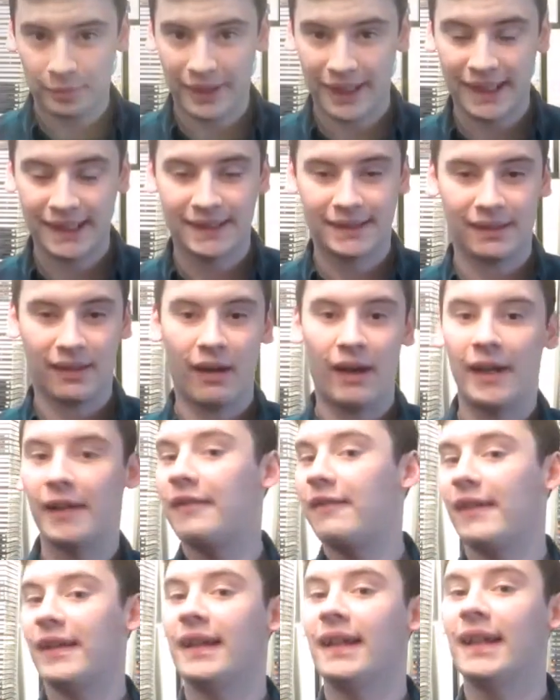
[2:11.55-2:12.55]
Space I
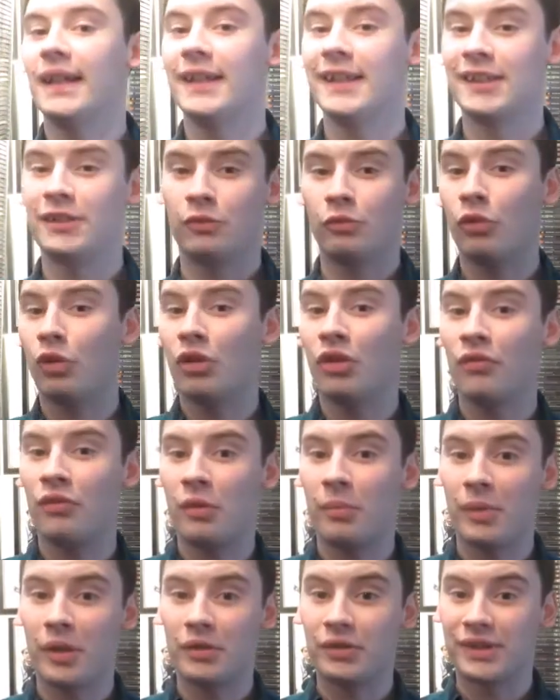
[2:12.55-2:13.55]
think is one of
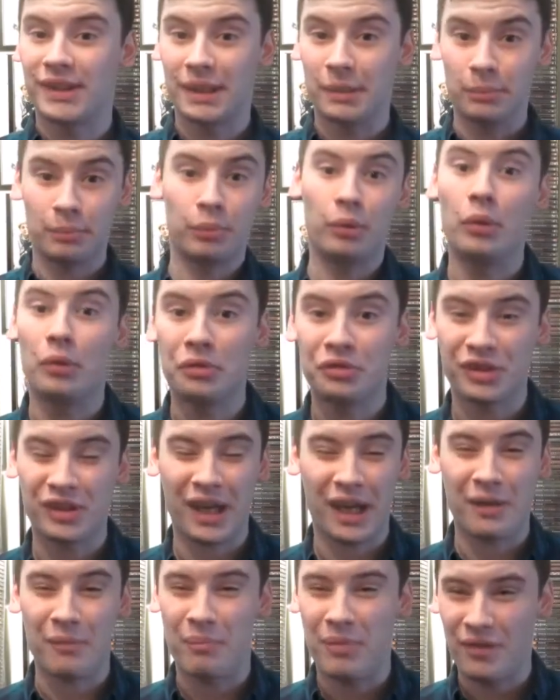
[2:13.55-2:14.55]
the most
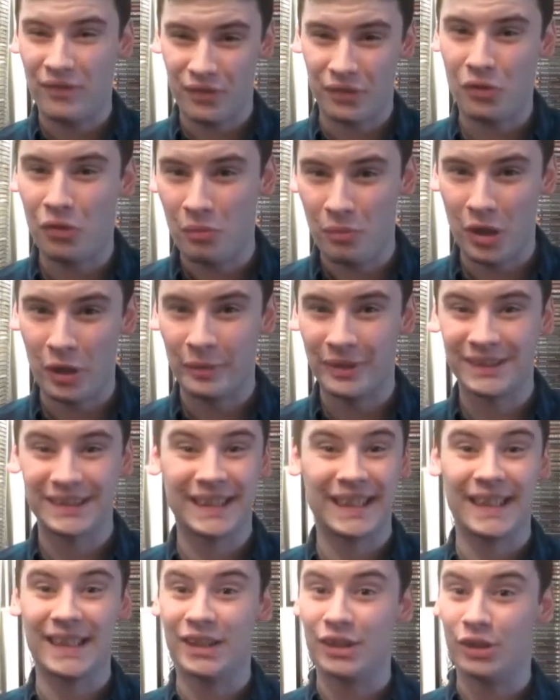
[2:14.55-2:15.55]
important and pivotal moments
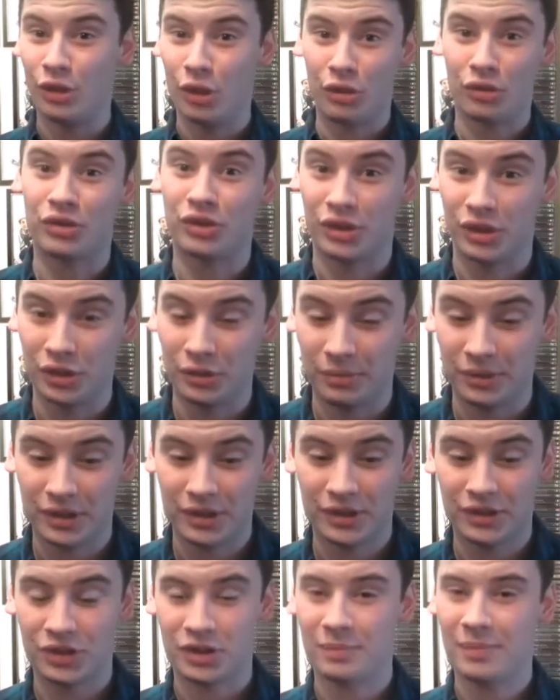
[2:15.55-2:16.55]
in Doctor Who
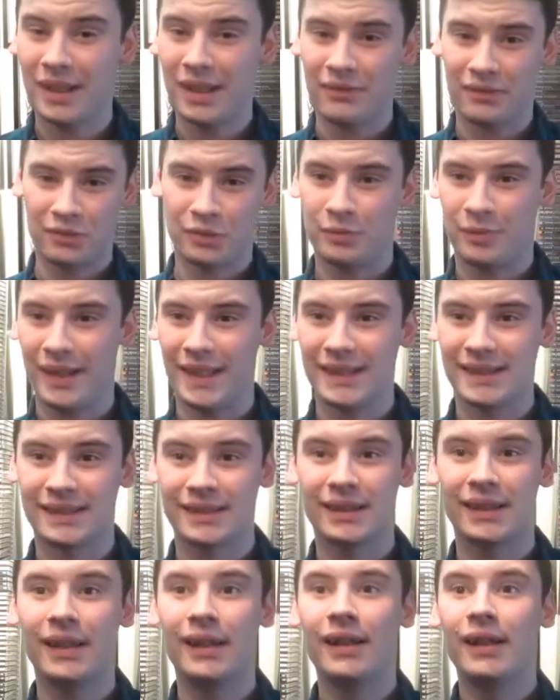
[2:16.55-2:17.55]
because Spearhead from Space
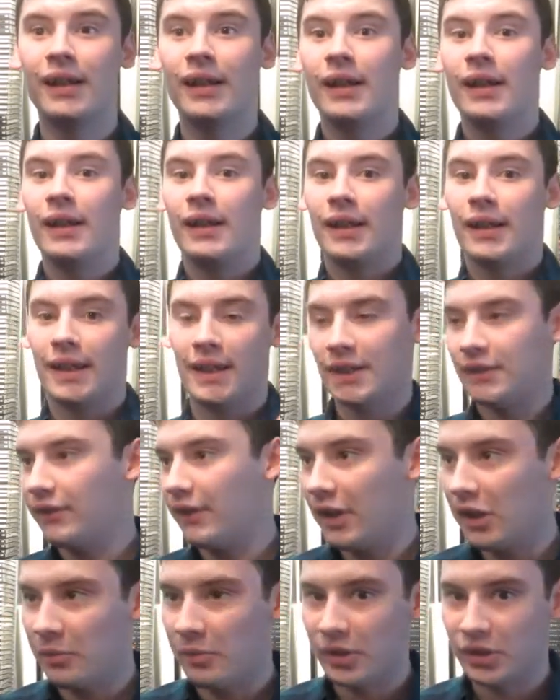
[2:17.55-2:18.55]
is
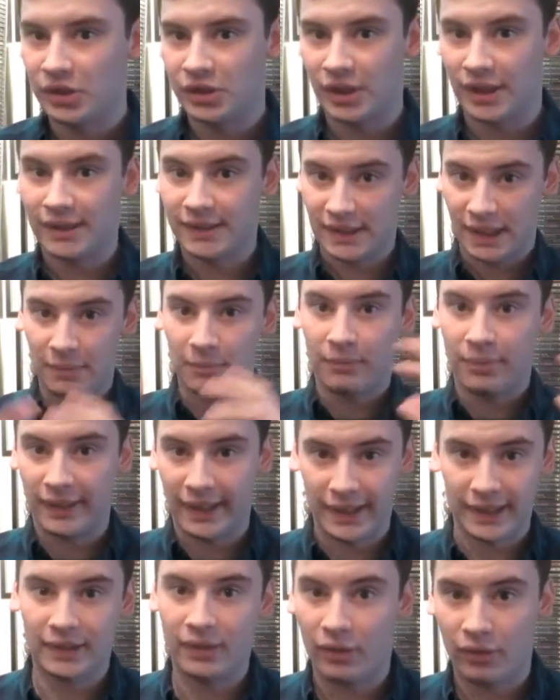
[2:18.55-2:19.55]
very much a
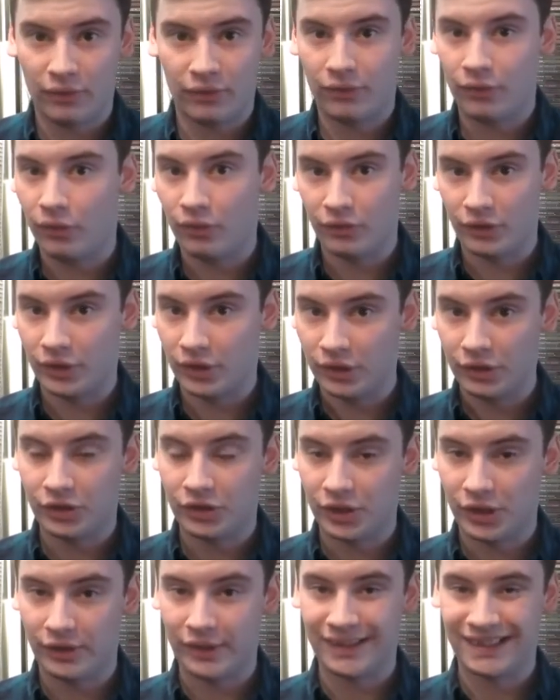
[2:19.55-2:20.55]
template for the new
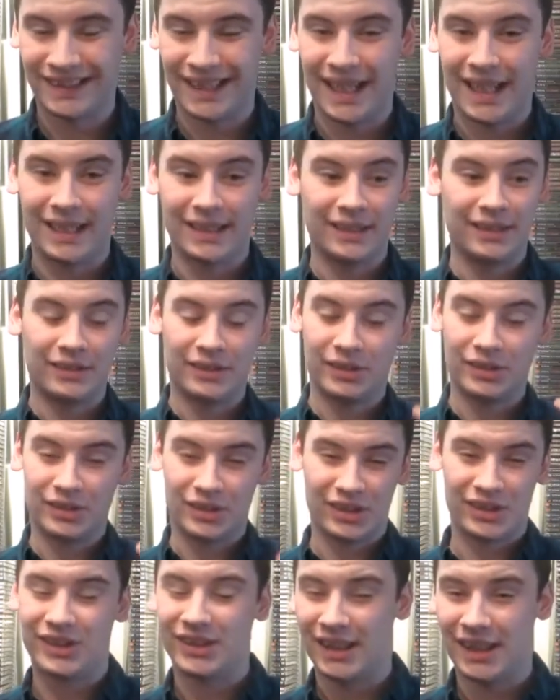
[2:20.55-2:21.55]
series and you can
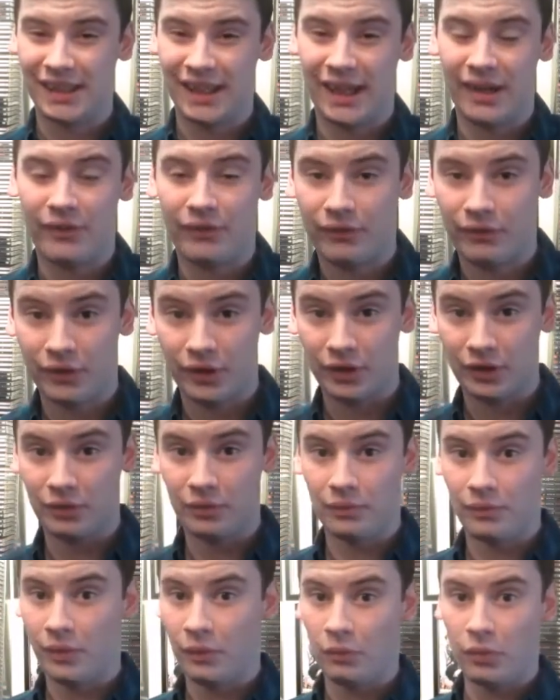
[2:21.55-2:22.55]
just see that through
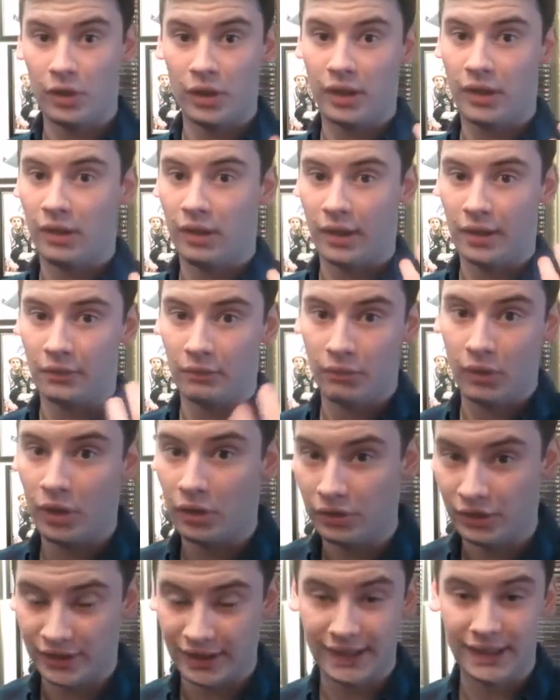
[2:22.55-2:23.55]
the work like
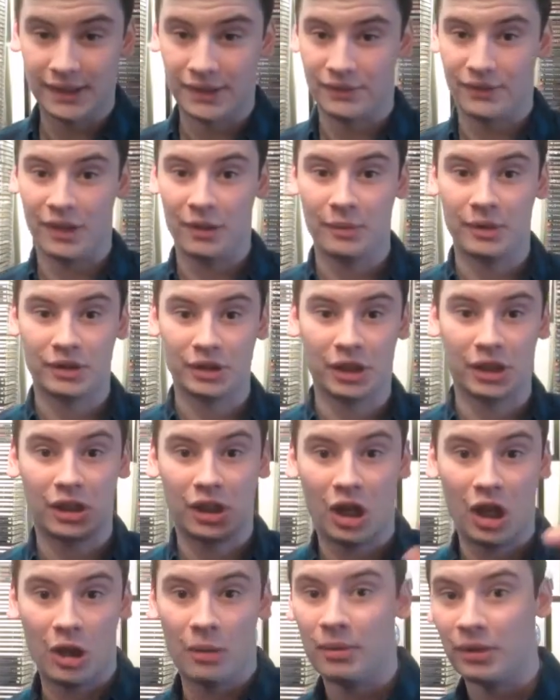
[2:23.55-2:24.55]
Rose. It is very much a
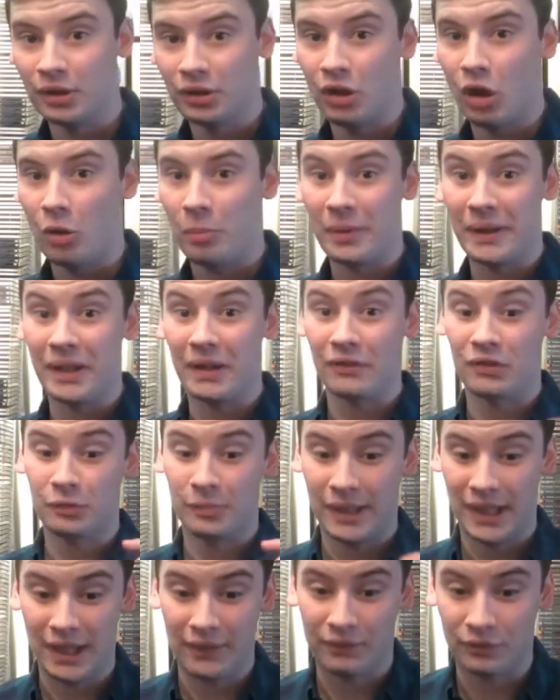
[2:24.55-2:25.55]
carbon copy of
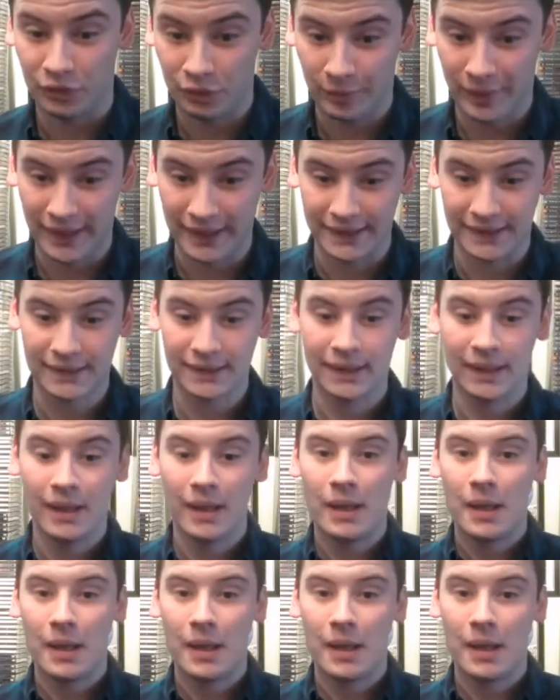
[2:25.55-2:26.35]
Spearhead from Space.